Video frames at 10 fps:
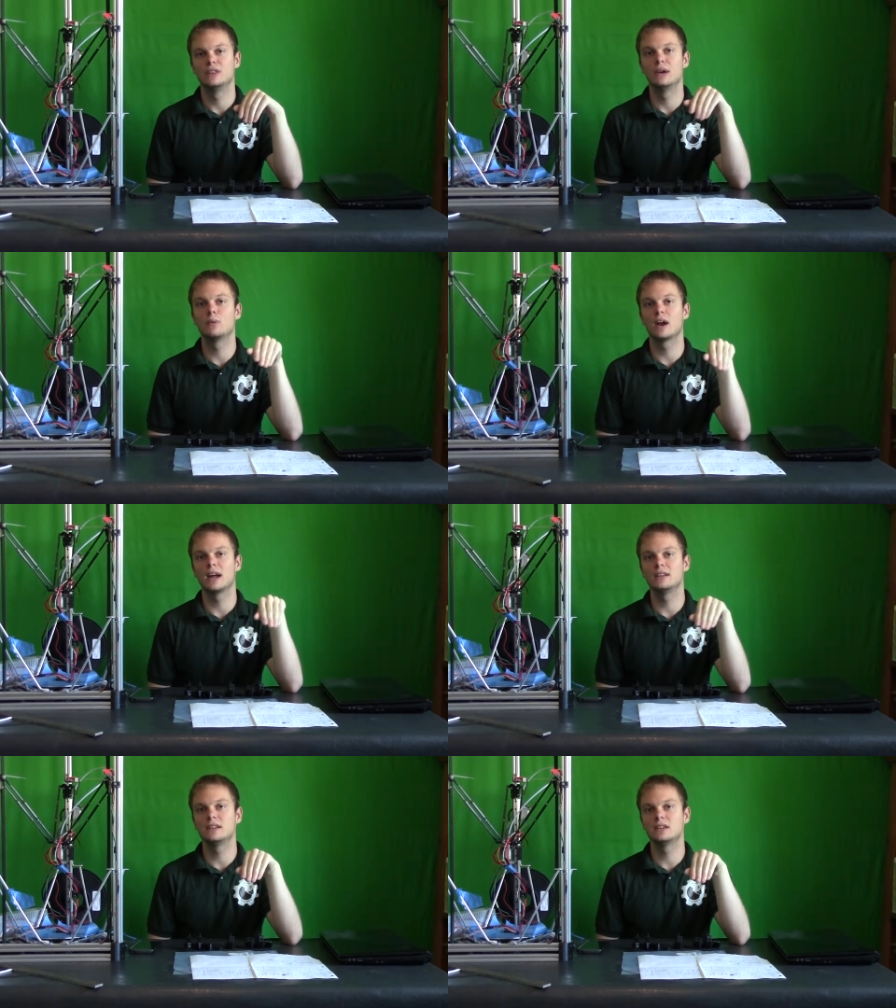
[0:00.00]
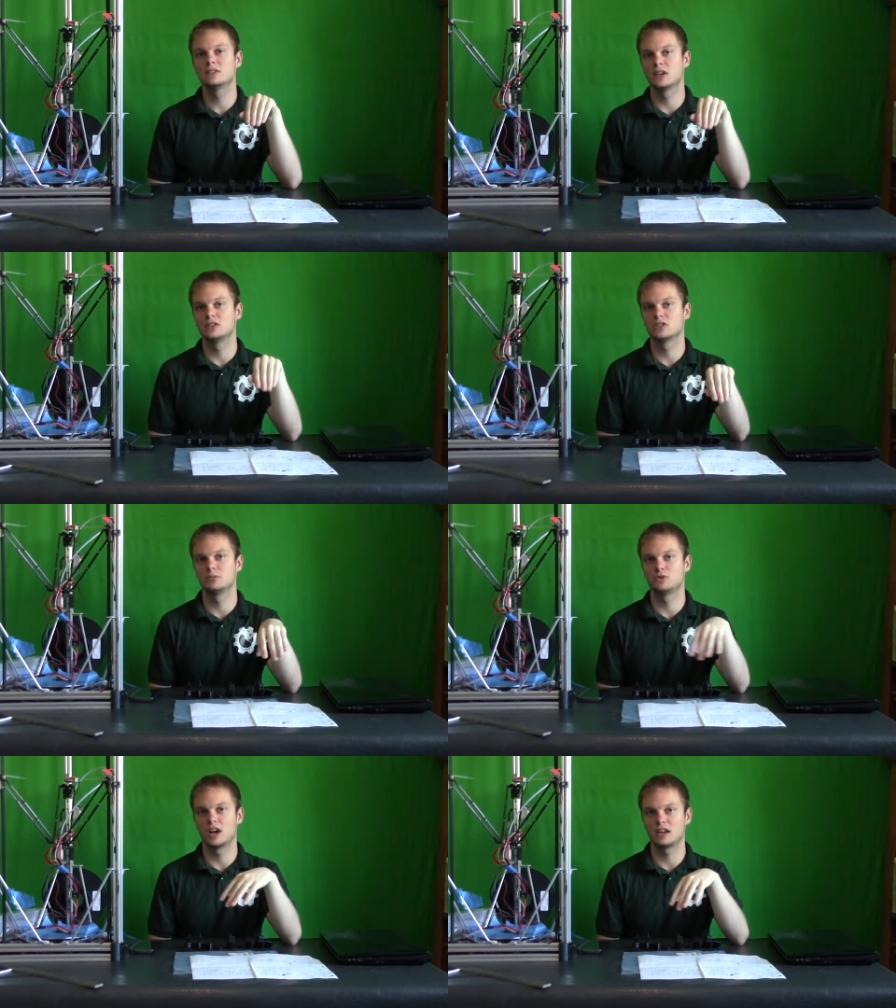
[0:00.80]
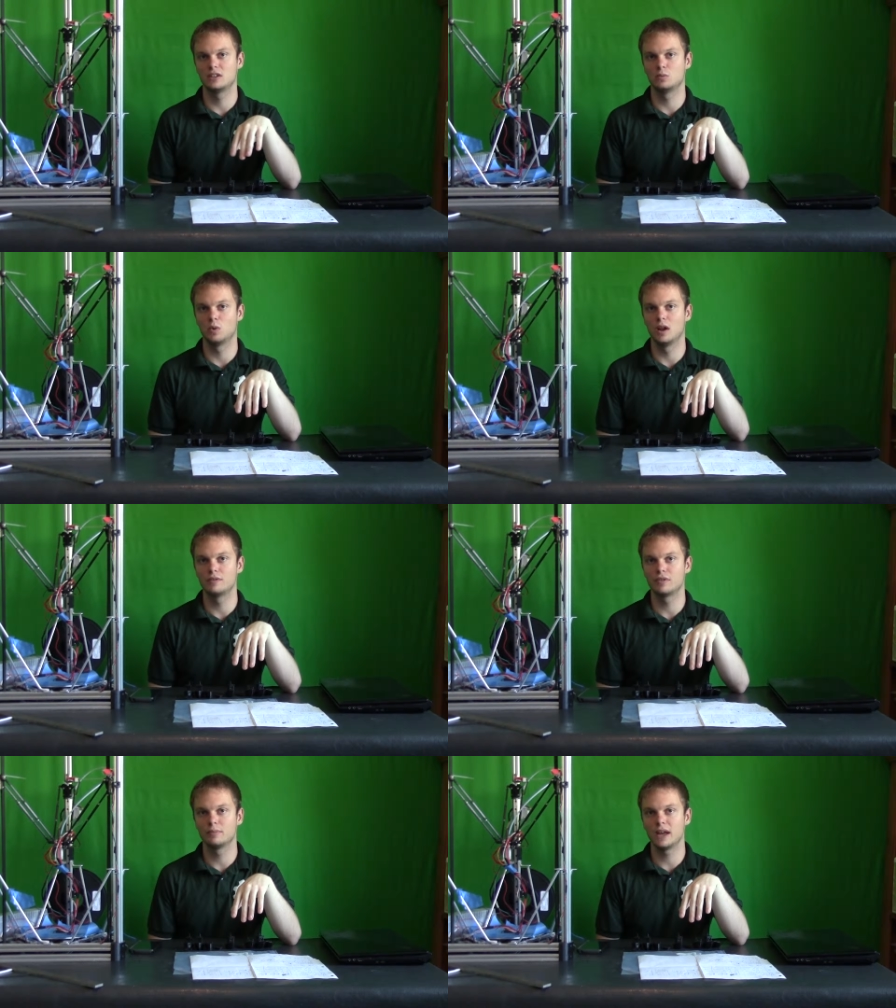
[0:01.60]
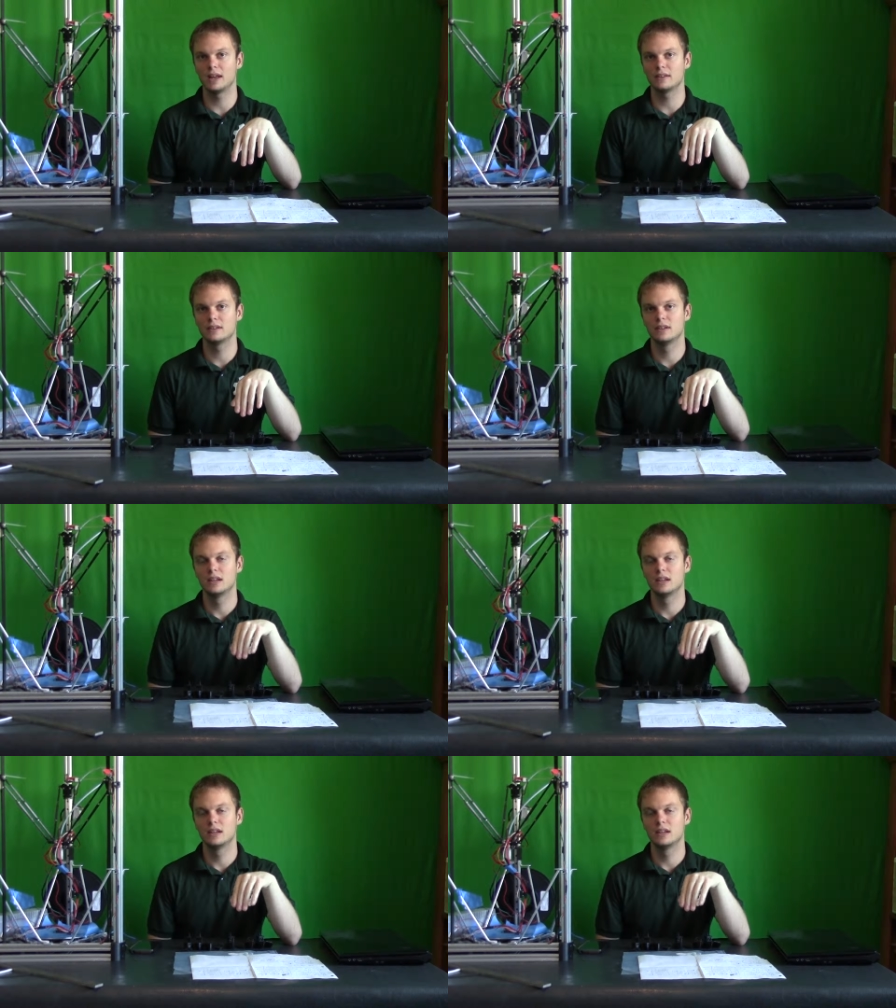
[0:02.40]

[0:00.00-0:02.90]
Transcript: Then what I did is I just subtracted one from that,